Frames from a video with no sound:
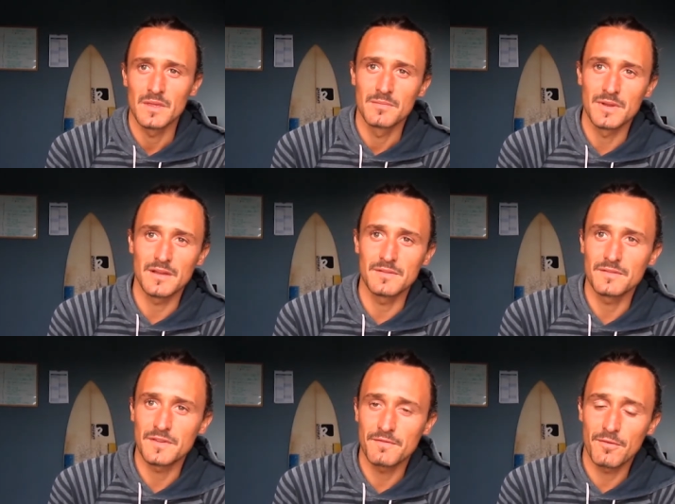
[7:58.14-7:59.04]
But
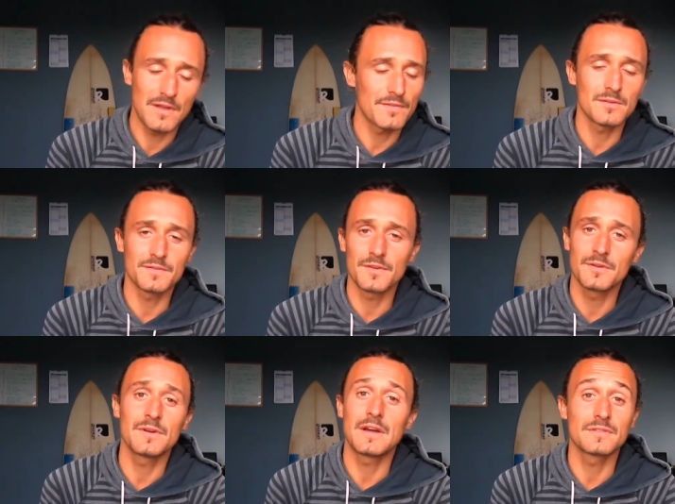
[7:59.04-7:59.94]
forever, for
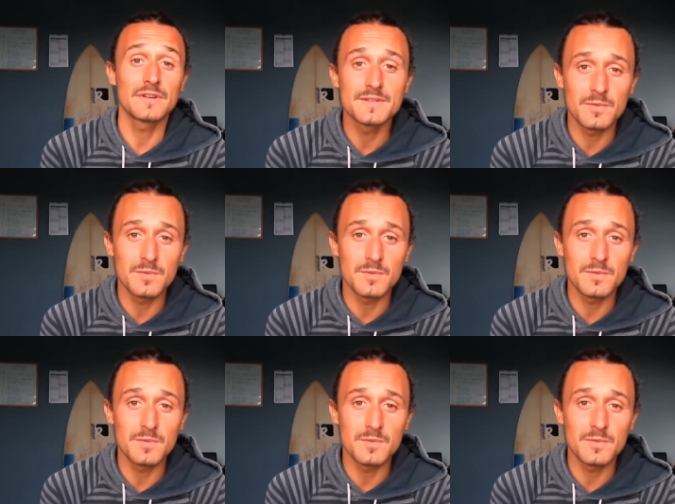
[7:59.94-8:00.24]
whoever is